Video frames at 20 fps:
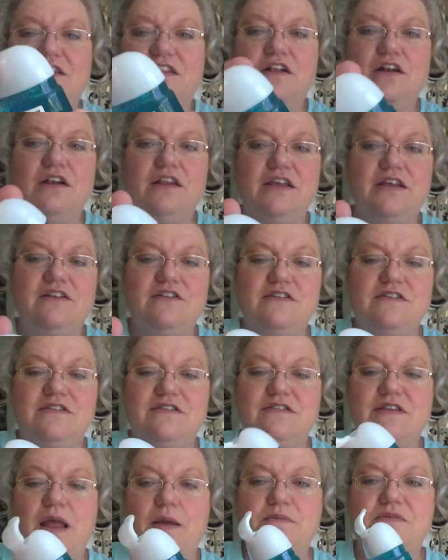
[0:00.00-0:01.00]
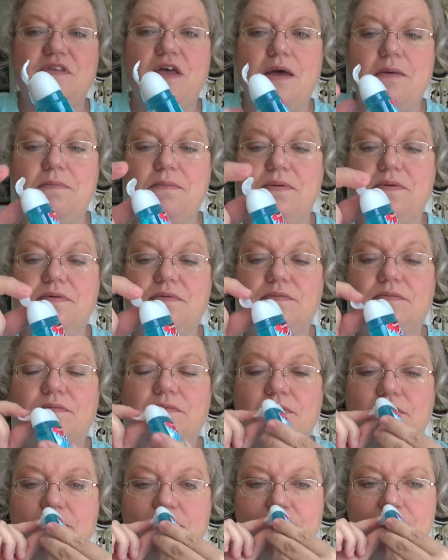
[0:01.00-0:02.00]
little lid just snaps up.
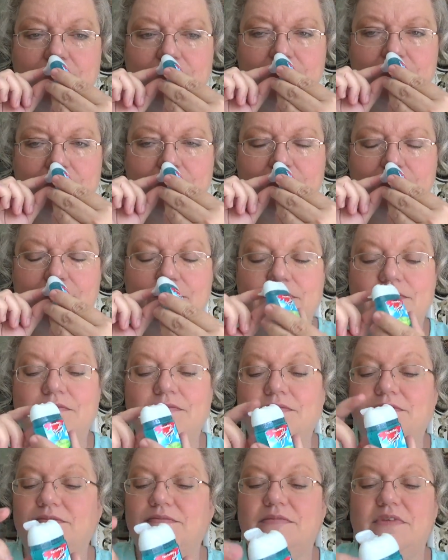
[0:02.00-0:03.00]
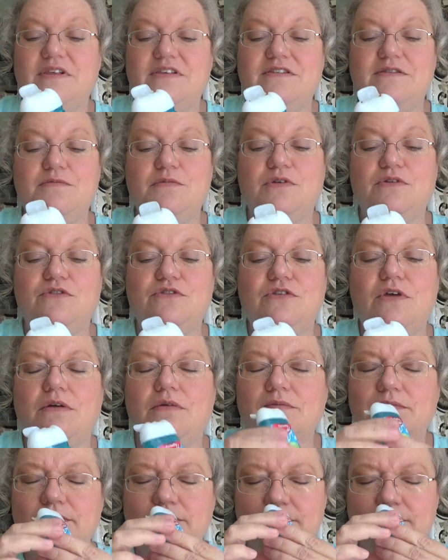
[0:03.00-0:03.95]
It smells so,